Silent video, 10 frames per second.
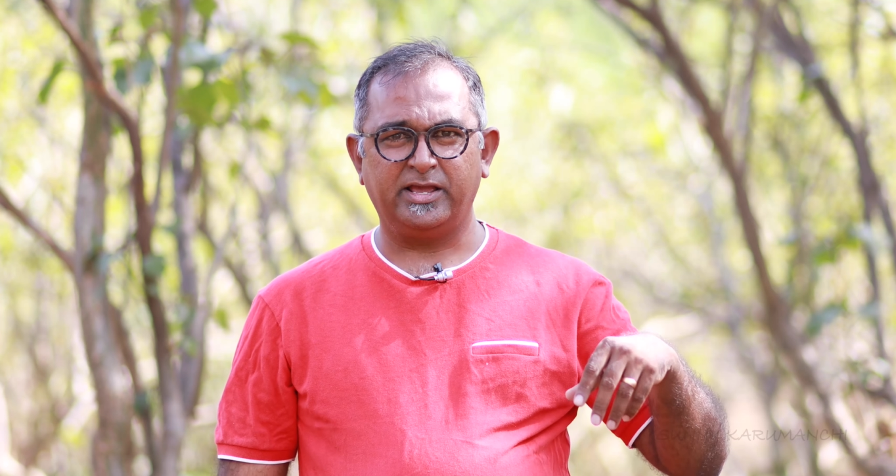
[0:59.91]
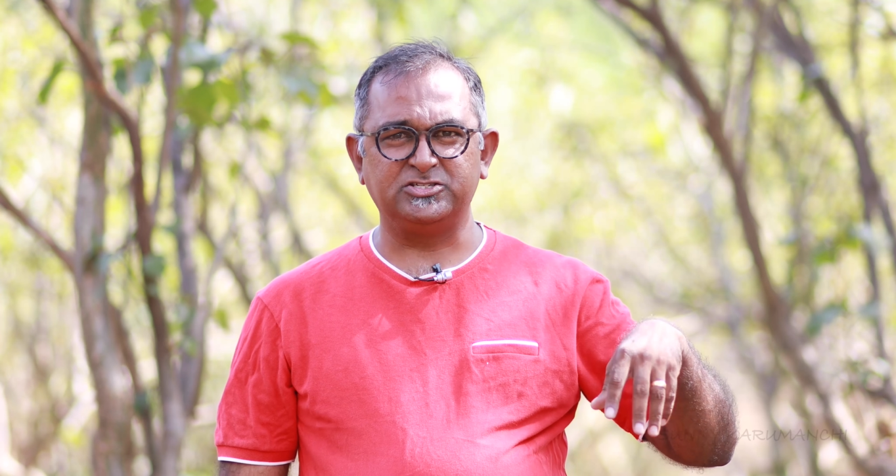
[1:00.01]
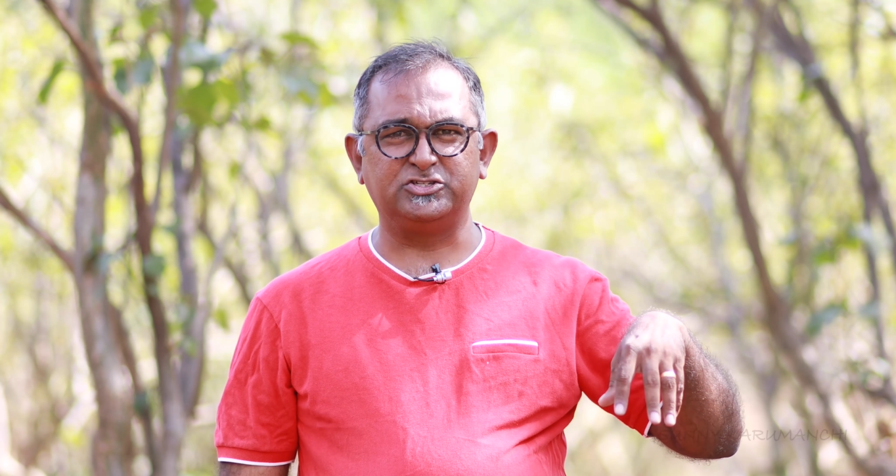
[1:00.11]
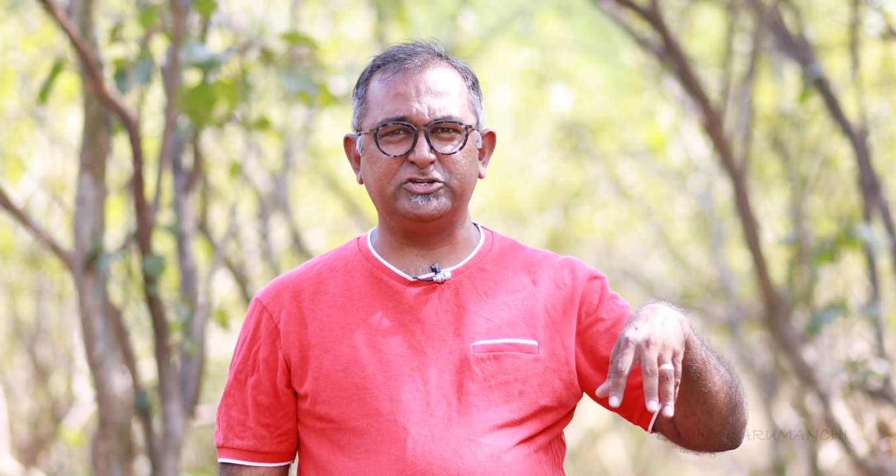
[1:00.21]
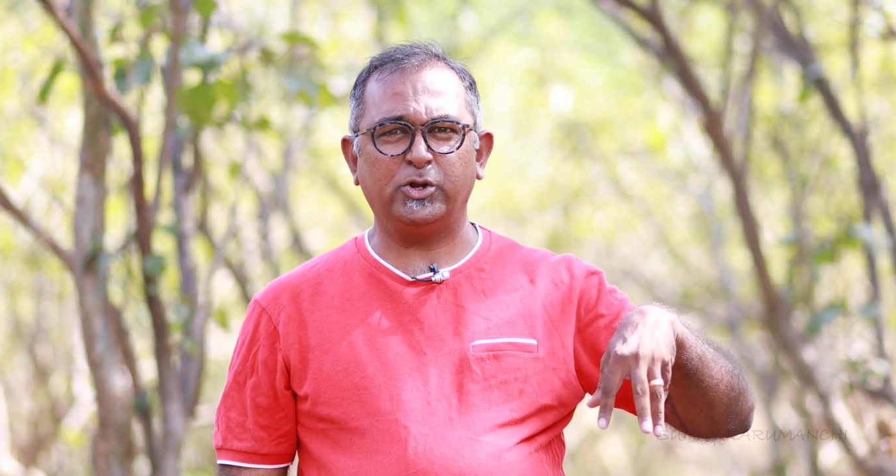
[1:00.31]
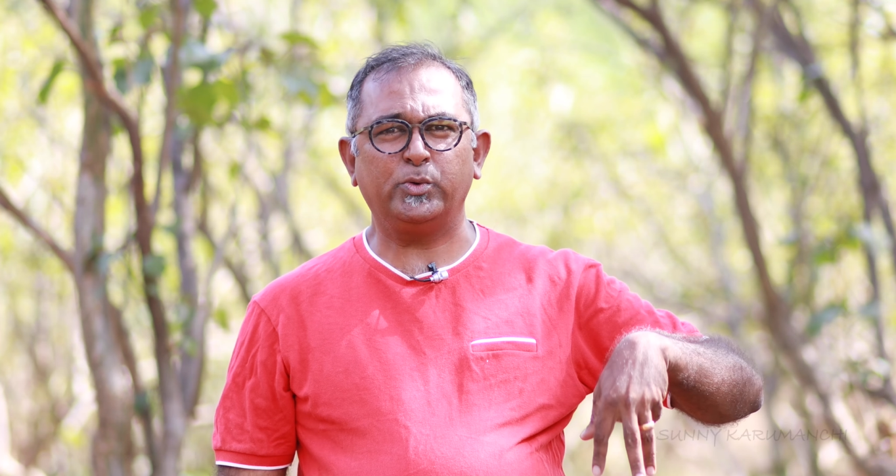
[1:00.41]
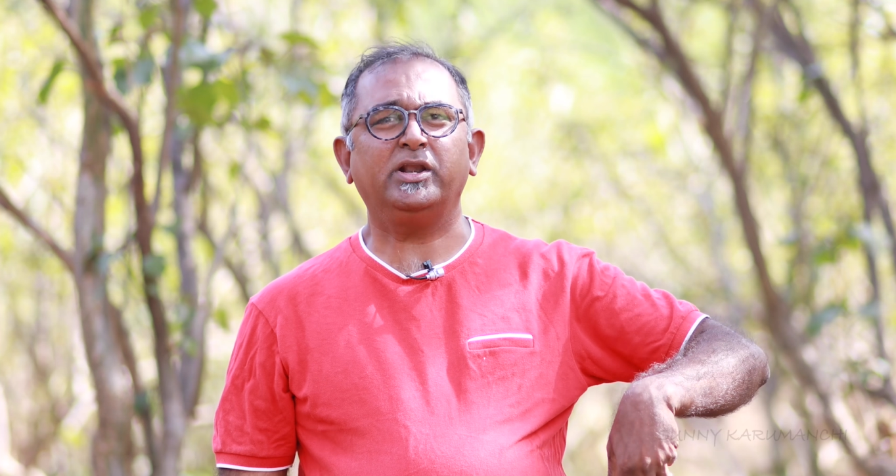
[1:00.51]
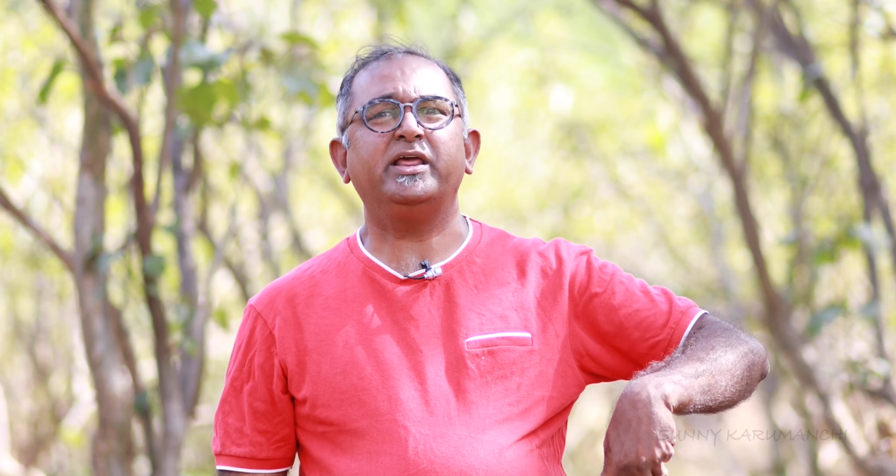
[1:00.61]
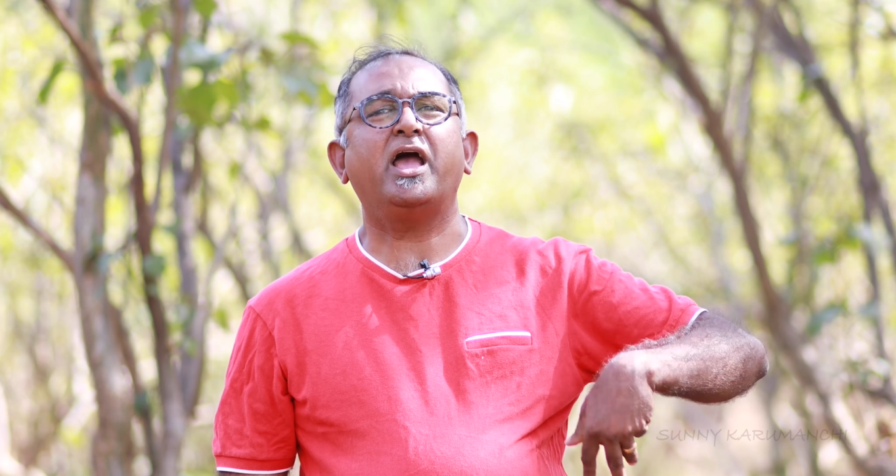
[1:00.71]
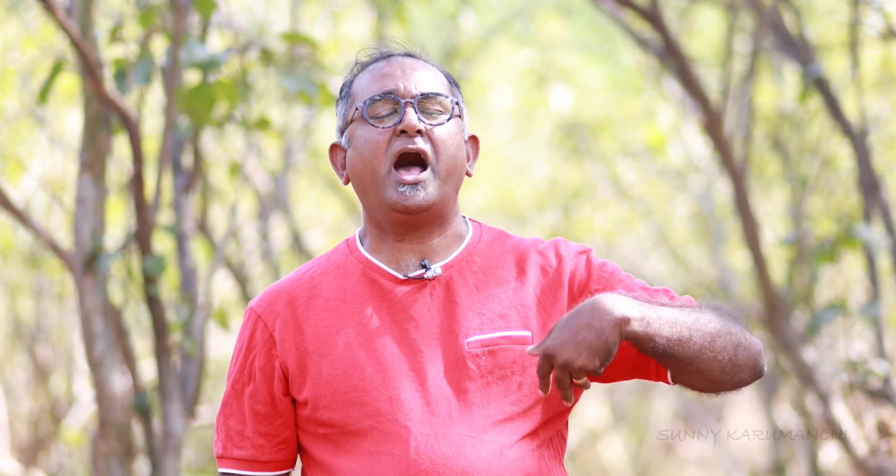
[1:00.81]
is
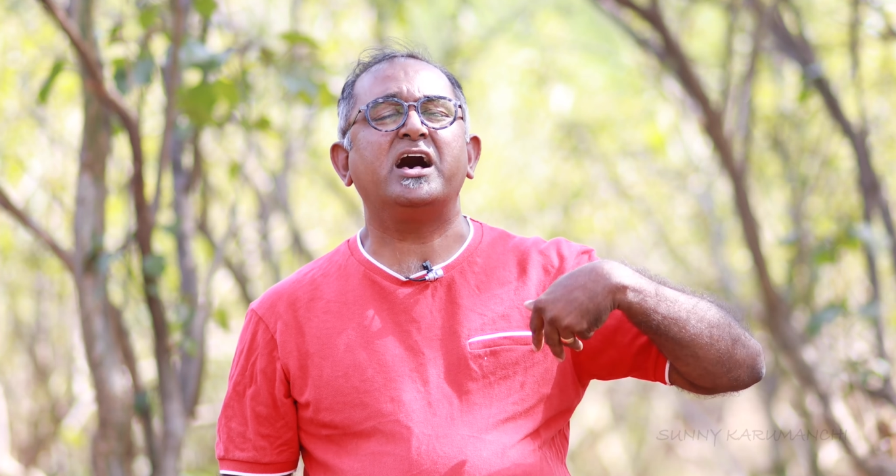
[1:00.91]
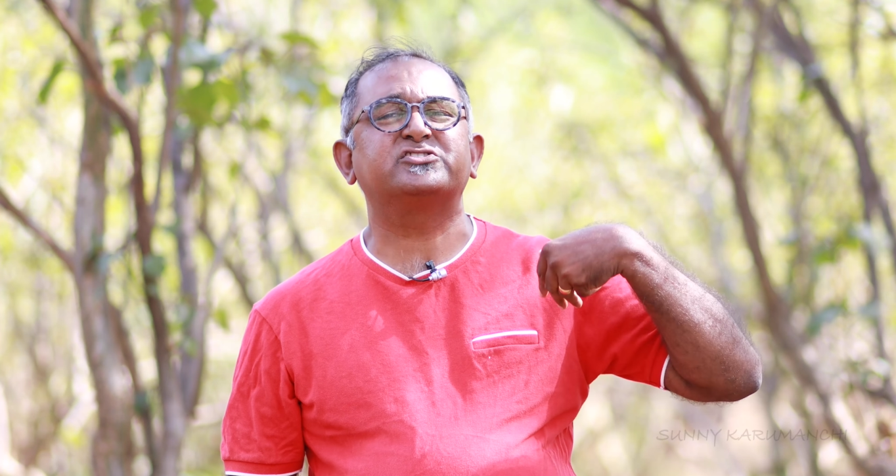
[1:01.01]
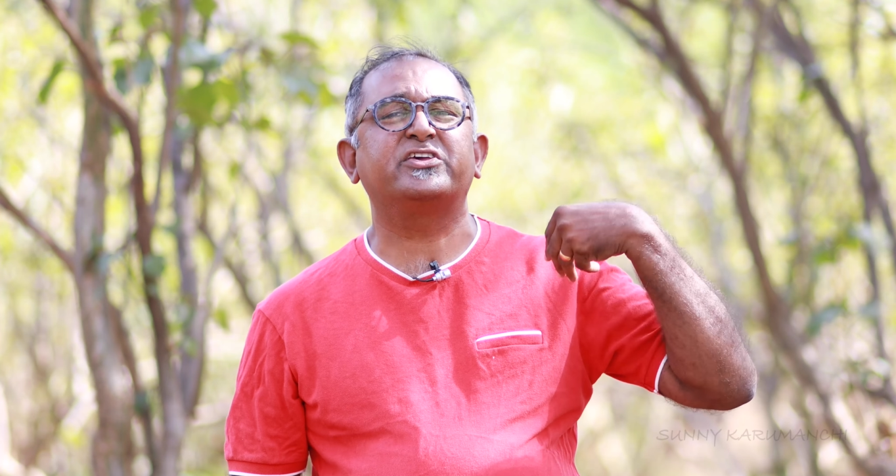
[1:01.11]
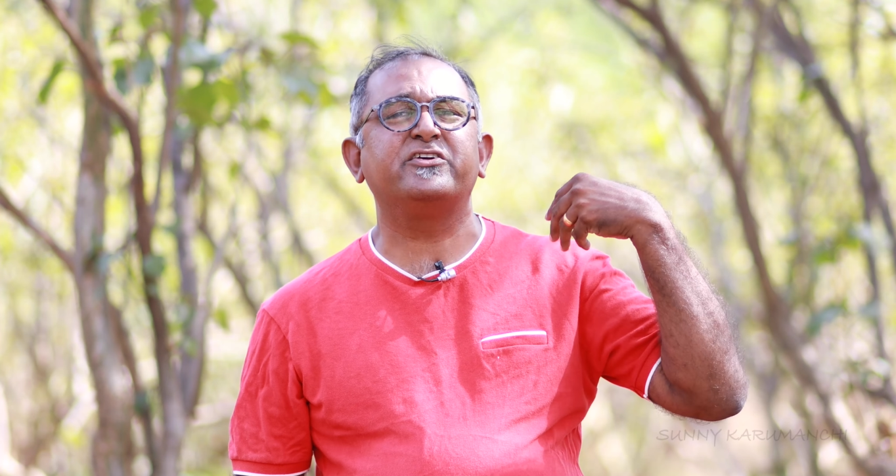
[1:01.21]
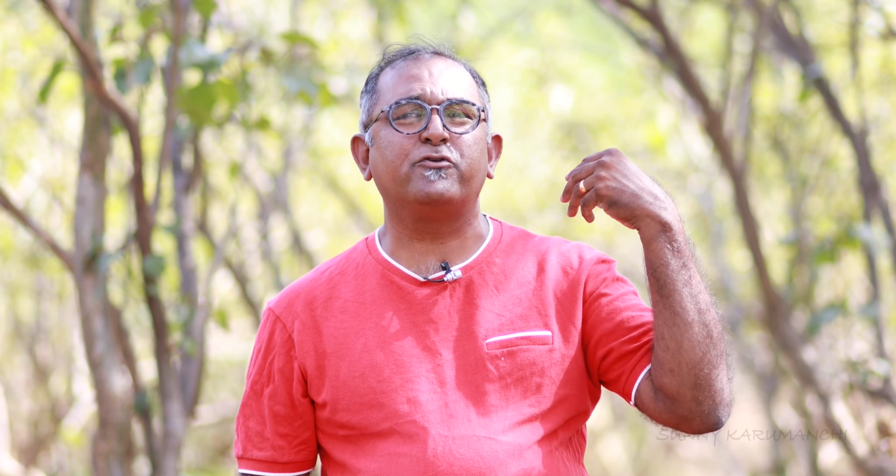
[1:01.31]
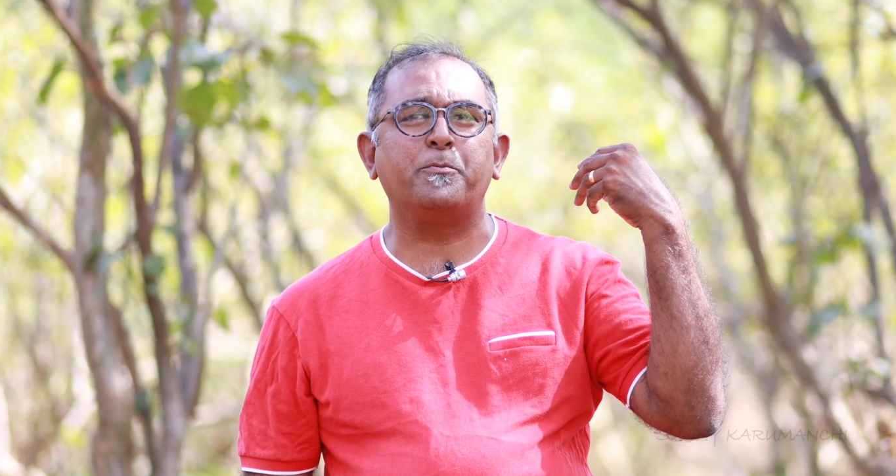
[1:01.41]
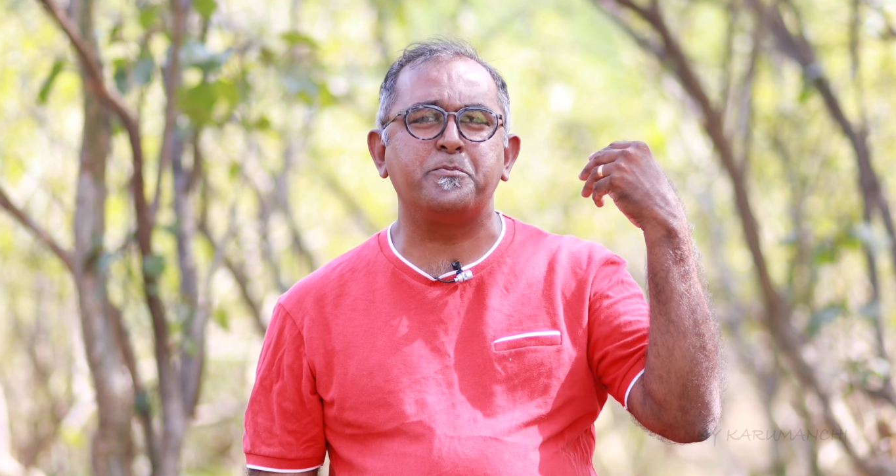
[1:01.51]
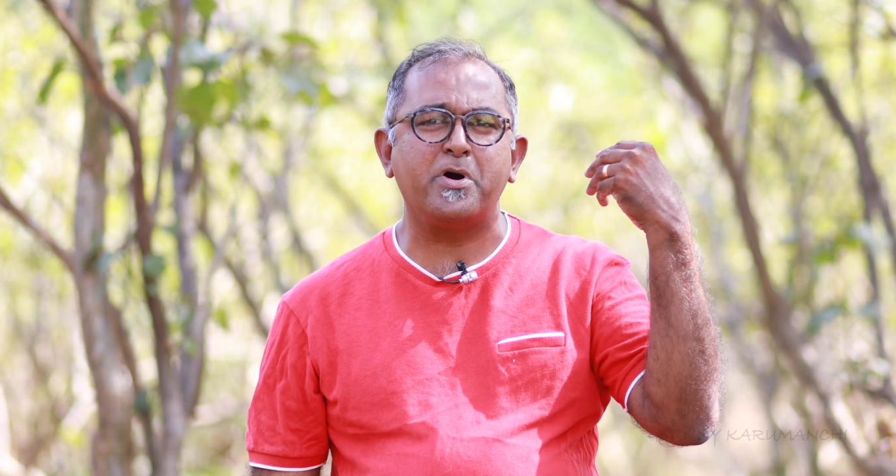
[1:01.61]
genuinely asking for